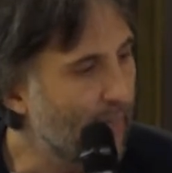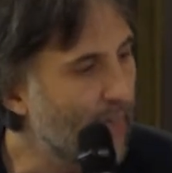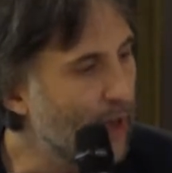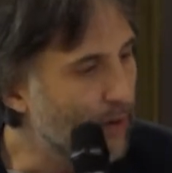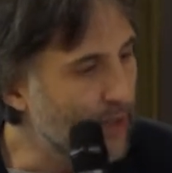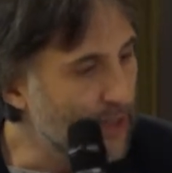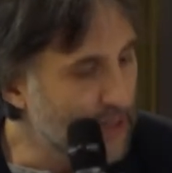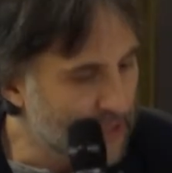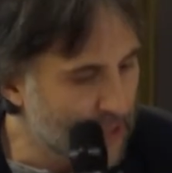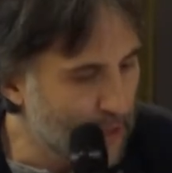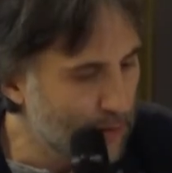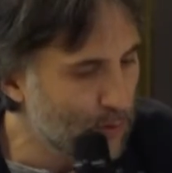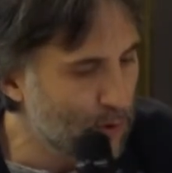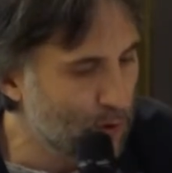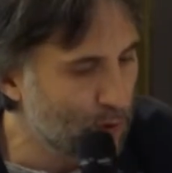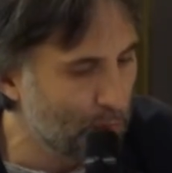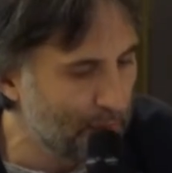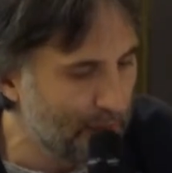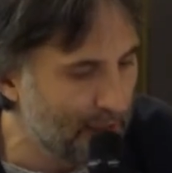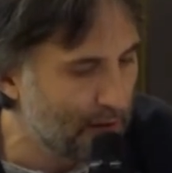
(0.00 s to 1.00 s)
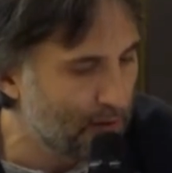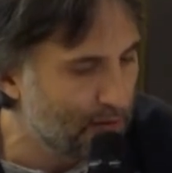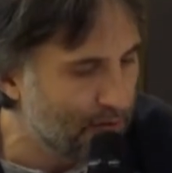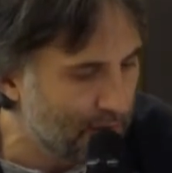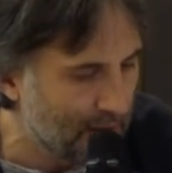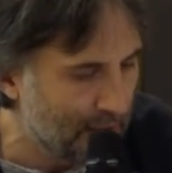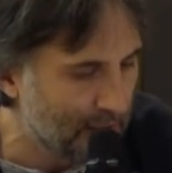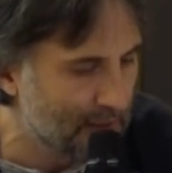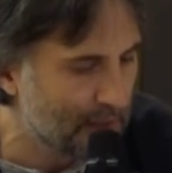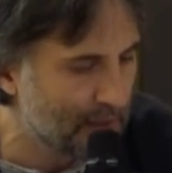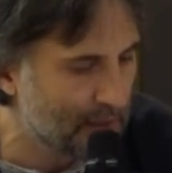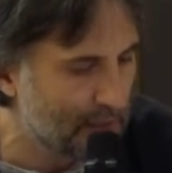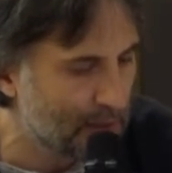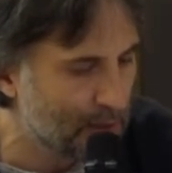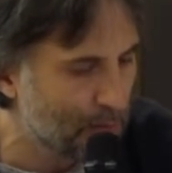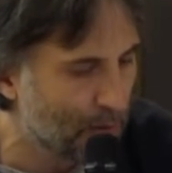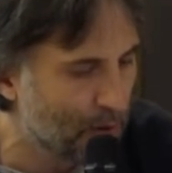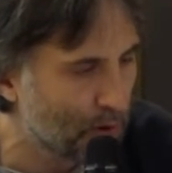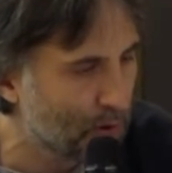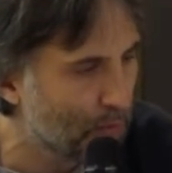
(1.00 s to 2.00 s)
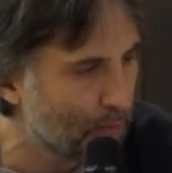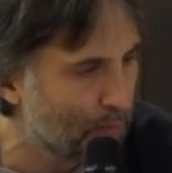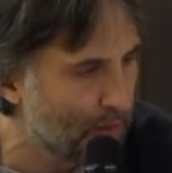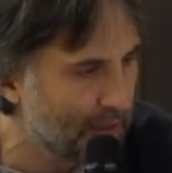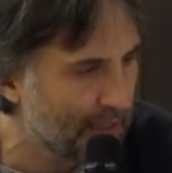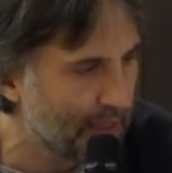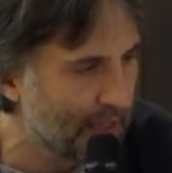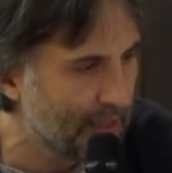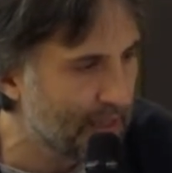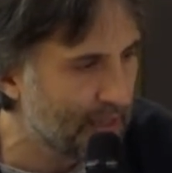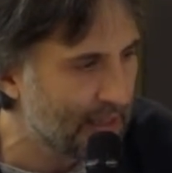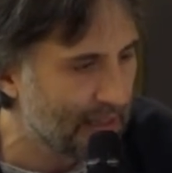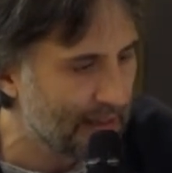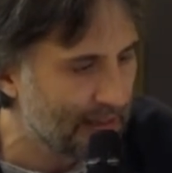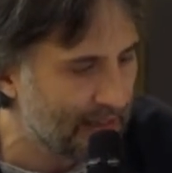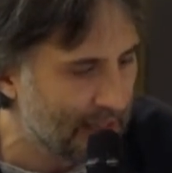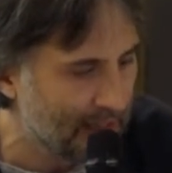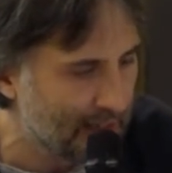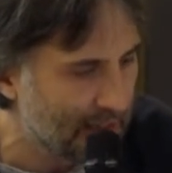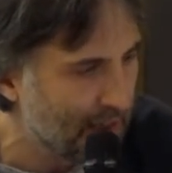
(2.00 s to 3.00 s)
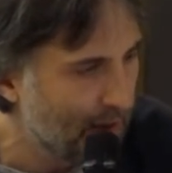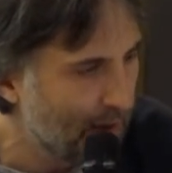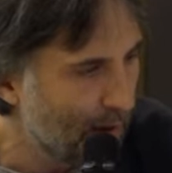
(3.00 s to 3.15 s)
Well, it seems to me, in fact, that it's more complicated than that.